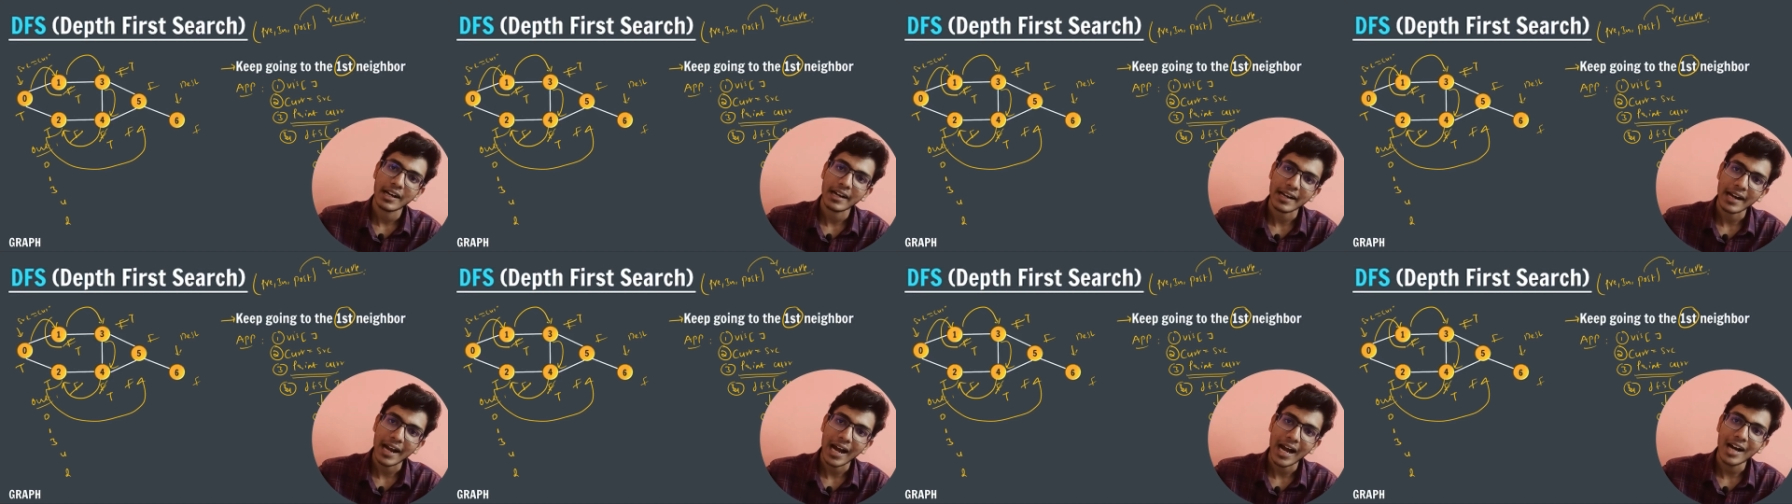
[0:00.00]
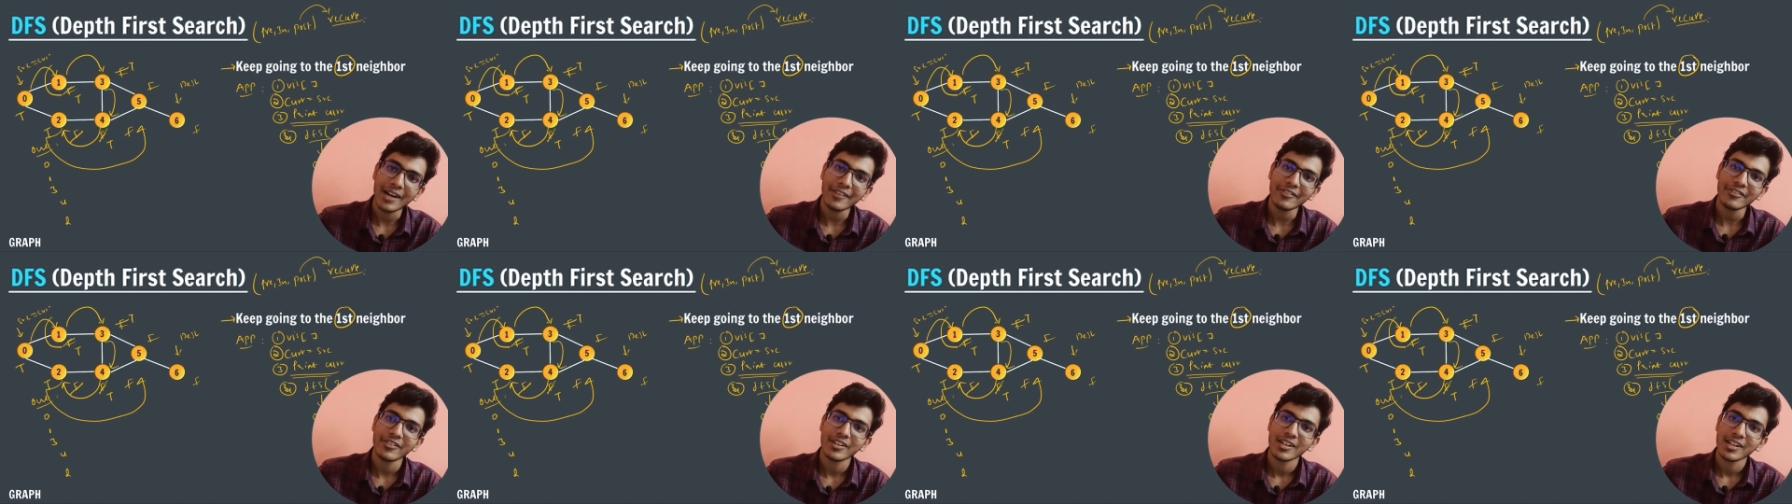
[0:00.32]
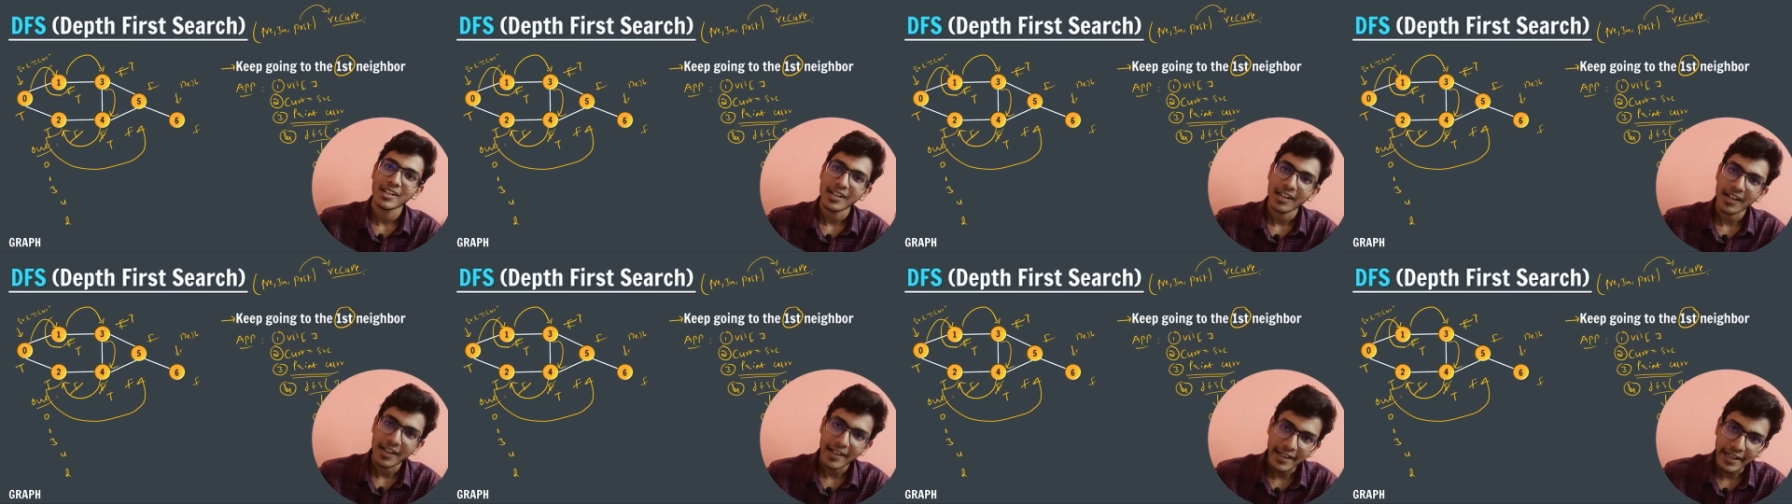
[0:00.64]
graph
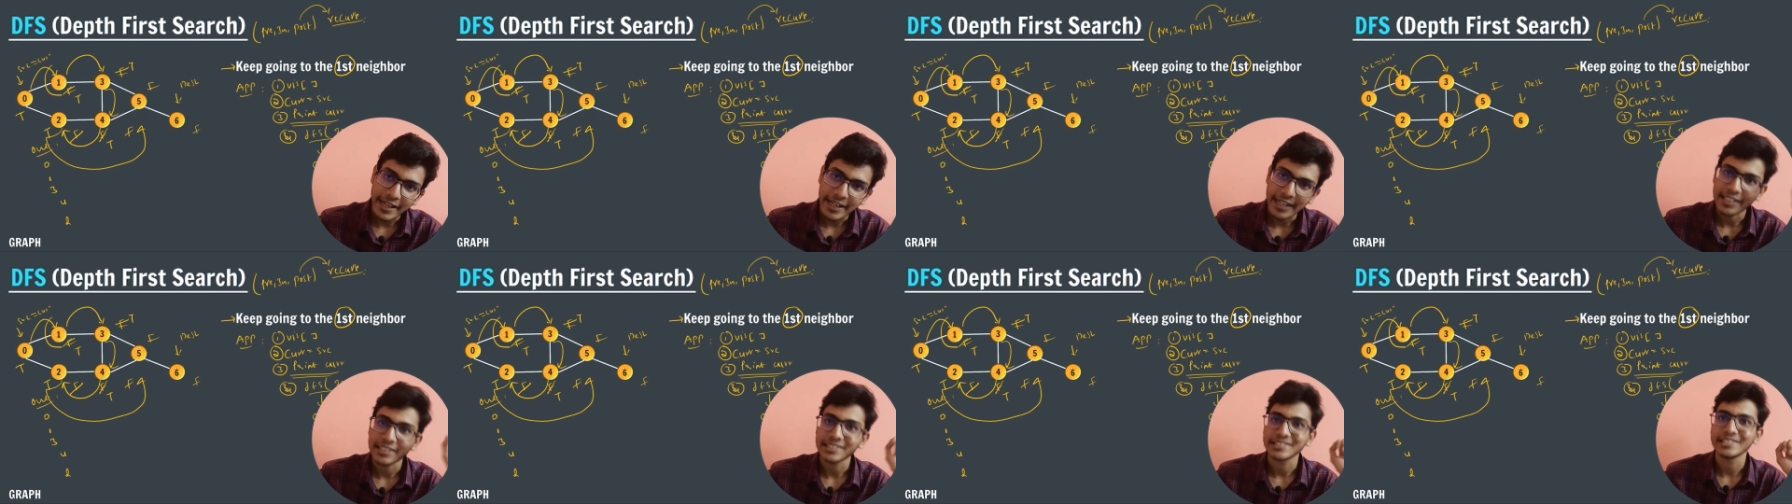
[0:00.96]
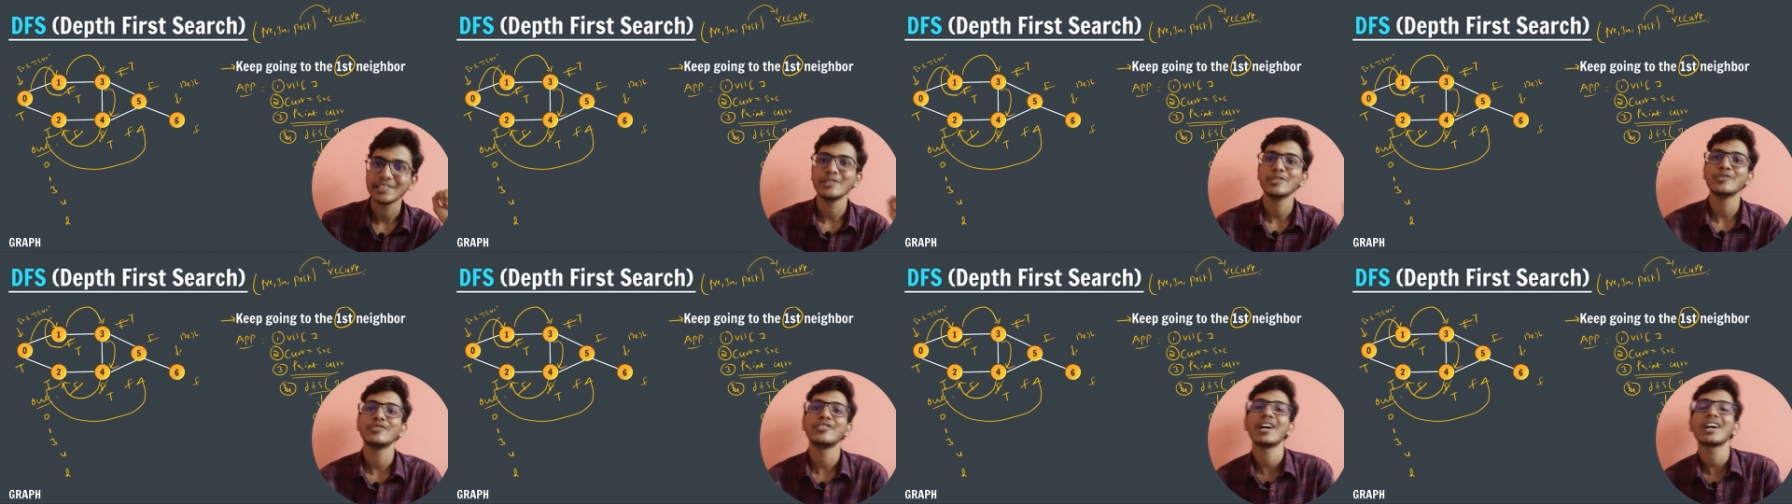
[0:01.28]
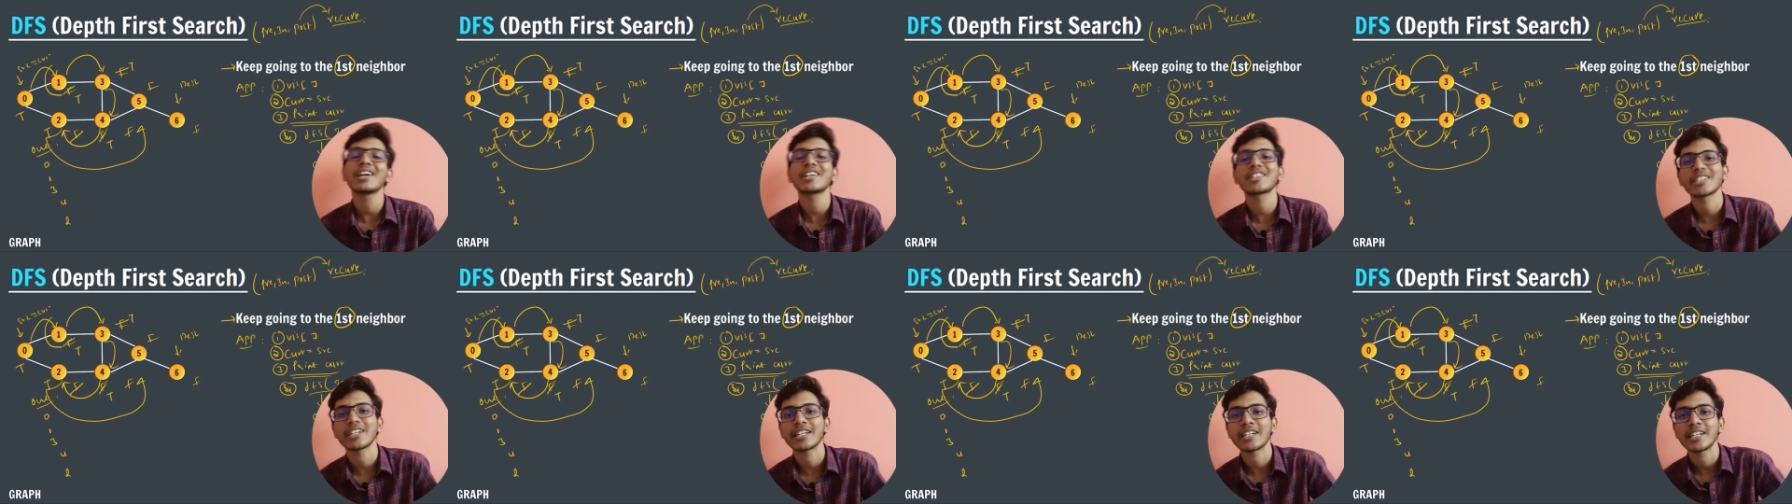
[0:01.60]
recursive
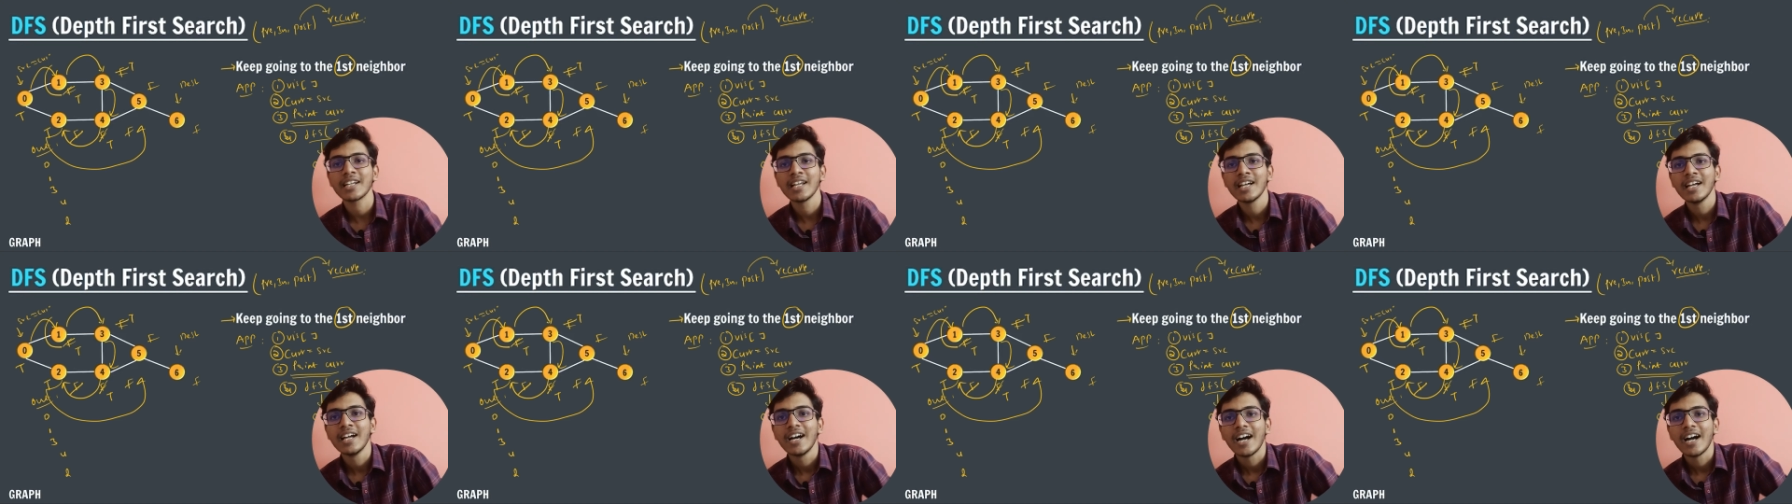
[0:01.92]
function.